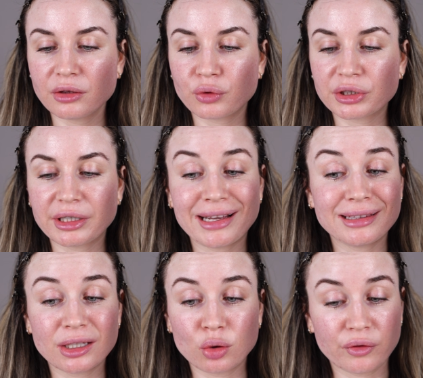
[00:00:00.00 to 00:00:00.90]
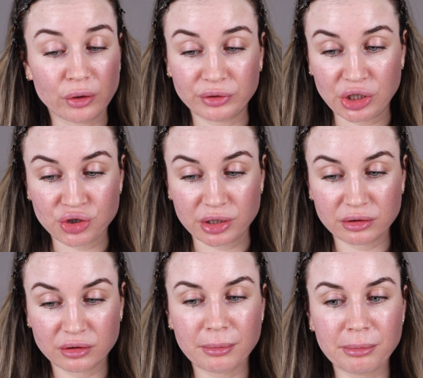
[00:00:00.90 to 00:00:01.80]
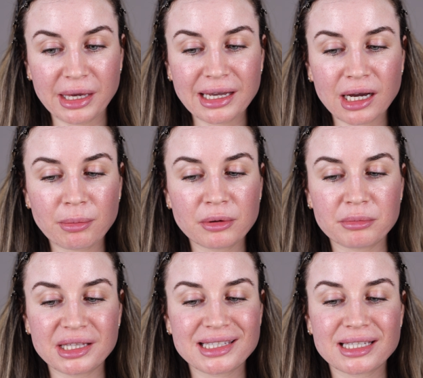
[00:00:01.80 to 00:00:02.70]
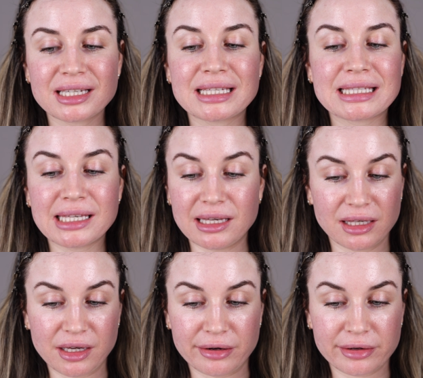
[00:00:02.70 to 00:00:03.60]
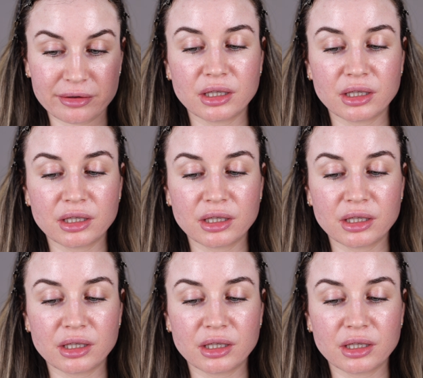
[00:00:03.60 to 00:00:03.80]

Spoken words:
And for the Healthy Glow Foundation, makeup meets skincare,